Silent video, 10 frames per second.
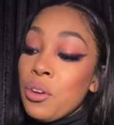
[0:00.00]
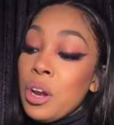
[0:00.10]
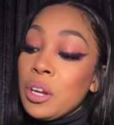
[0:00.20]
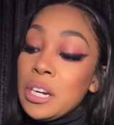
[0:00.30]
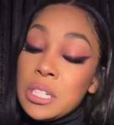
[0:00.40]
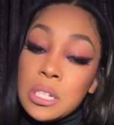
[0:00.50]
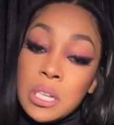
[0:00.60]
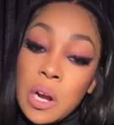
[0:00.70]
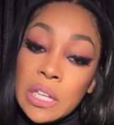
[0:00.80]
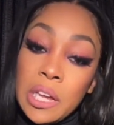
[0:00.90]
You know, there's a
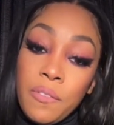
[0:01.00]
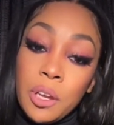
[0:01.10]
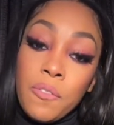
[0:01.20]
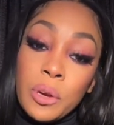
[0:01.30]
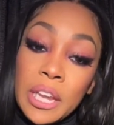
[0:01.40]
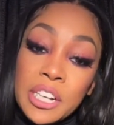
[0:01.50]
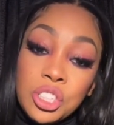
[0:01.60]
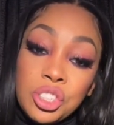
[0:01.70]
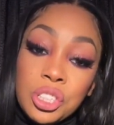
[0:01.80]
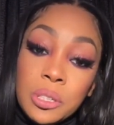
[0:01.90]
certain level of
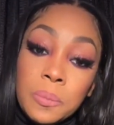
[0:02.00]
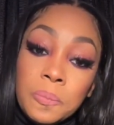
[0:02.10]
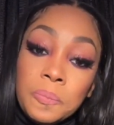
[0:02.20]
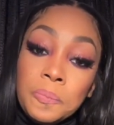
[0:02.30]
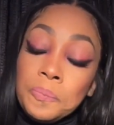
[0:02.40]
relationship